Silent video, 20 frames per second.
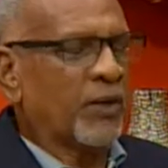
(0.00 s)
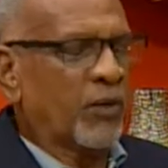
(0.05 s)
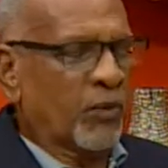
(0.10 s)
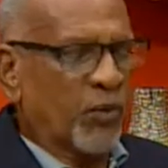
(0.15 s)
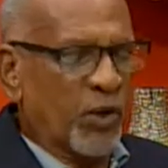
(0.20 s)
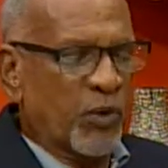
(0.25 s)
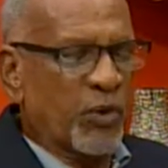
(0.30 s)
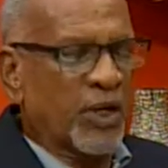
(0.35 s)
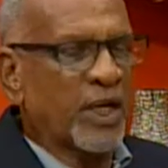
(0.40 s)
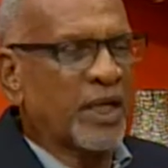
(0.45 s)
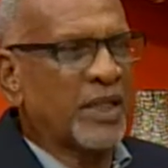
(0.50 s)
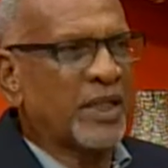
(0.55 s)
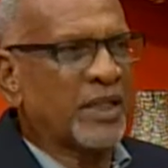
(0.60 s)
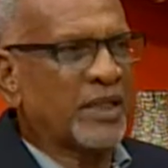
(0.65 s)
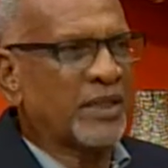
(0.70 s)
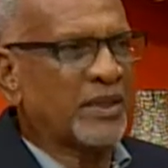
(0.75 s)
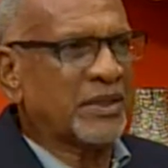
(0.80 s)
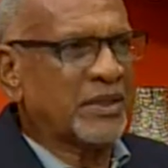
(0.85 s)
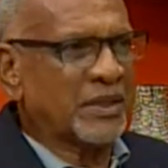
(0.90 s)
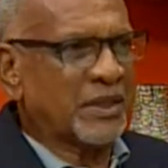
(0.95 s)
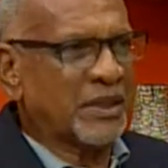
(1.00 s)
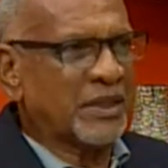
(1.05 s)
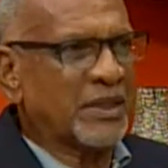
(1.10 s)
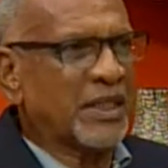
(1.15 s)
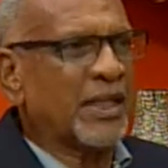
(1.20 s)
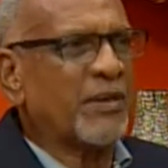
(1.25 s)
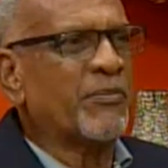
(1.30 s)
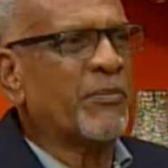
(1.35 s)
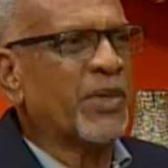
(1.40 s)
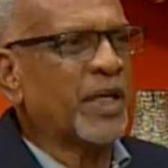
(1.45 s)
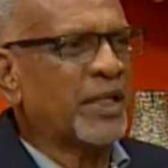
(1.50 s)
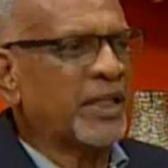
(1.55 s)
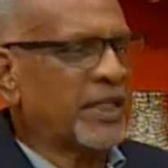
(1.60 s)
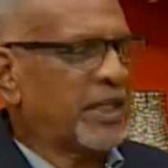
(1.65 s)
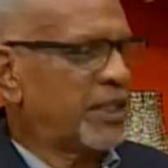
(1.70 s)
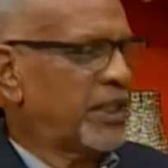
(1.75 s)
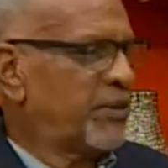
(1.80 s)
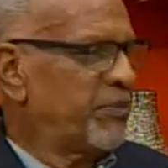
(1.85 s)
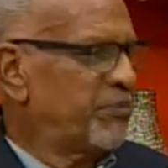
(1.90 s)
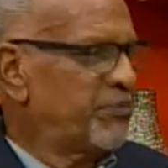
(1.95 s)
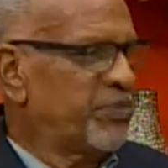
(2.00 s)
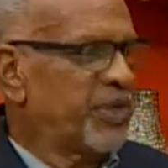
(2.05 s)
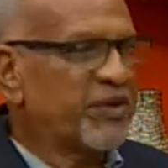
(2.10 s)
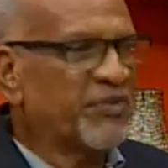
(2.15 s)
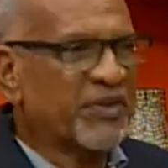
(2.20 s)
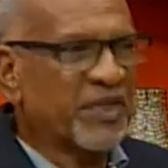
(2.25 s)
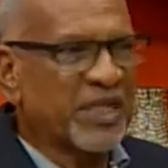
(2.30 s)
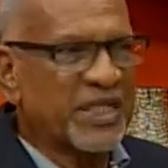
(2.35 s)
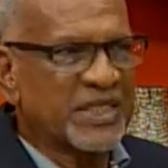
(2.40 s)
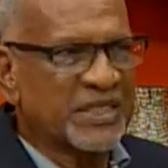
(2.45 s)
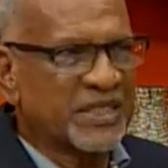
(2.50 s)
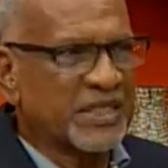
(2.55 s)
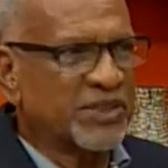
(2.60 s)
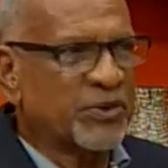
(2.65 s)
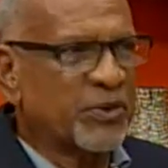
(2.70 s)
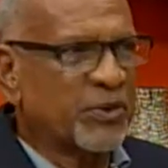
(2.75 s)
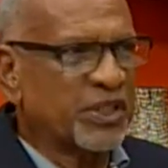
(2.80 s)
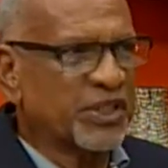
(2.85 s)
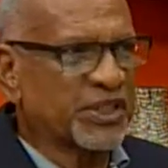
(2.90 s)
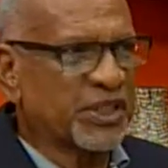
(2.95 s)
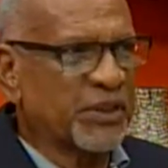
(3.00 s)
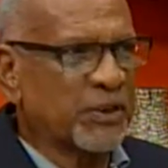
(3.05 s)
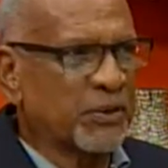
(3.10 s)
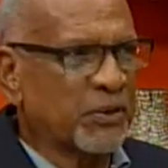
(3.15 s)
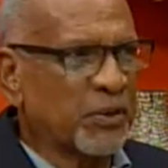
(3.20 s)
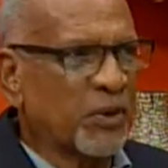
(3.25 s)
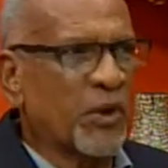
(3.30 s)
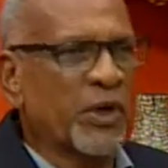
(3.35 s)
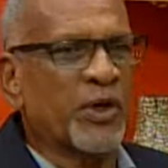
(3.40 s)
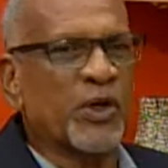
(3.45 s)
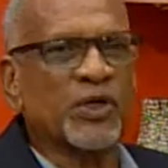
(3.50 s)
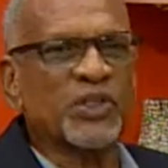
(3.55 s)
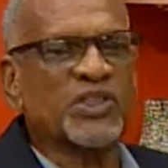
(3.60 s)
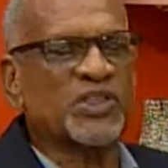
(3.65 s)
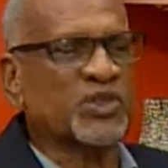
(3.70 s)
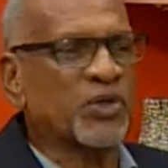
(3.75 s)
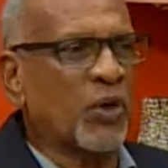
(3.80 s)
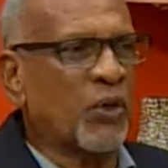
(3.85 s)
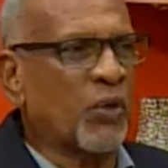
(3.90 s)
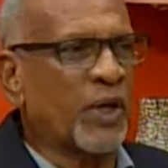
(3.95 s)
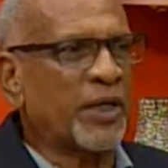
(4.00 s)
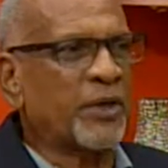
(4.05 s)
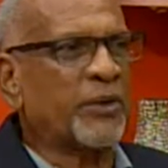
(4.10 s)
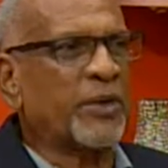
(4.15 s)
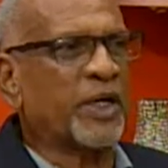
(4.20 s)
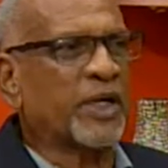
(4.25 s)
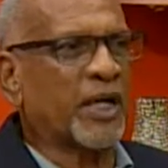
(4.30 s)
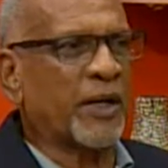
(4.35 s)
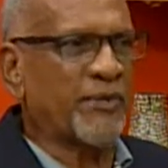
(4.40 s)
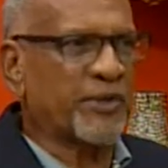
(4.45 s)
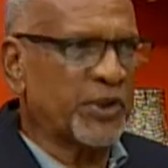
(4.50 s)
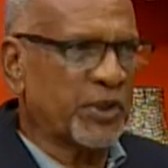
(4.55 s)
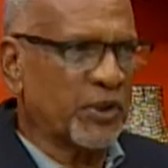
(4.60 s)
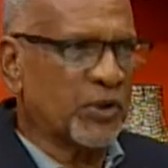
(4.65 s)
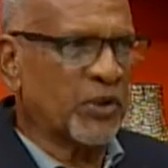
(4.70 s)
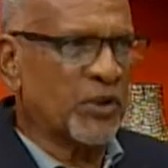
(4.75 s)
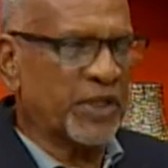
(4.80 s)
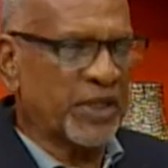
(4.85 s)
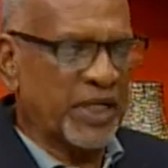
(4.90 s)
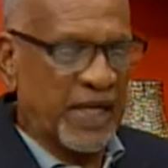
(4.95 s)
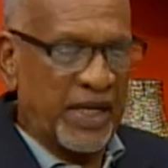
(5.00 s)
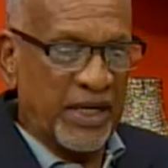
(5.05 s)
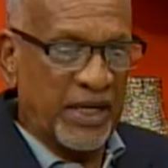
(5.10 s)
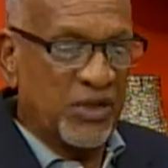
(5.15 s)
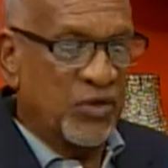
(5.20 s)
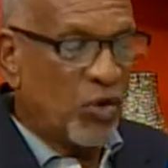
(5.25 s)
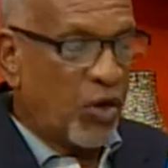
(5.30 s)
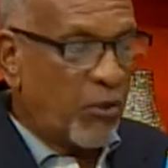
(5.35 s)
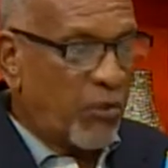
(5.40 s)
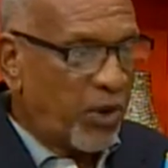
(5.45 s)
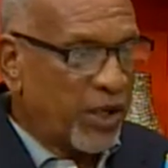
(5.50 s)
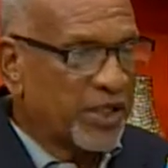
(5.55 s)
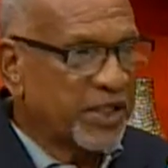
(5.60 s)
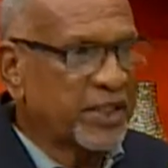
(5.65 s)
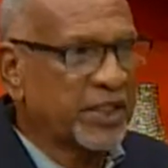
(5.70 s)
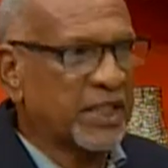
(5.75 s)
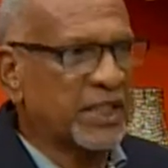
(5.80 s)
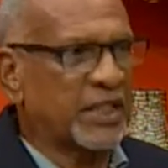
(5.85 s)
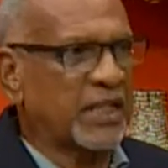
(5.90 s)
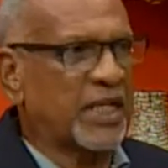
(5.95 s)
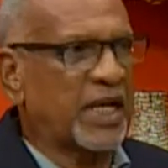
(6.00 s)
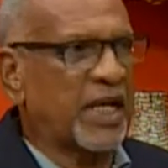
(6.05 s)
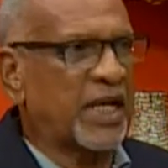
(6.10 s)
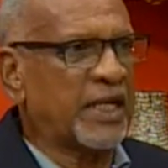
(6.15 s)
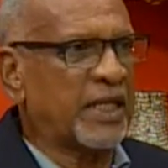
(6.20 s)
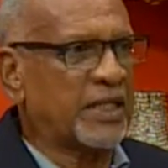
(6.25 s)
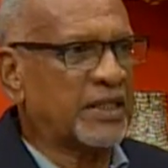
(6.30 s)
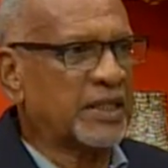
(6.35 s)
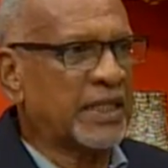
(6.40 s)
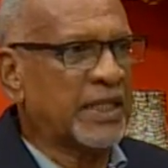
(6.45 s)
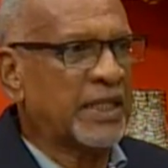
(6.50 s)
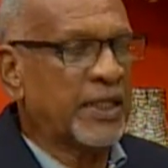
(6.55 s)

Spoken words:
We were in an ambivalent situation. We were not sure whether we were coming or going, and nobody can deny that.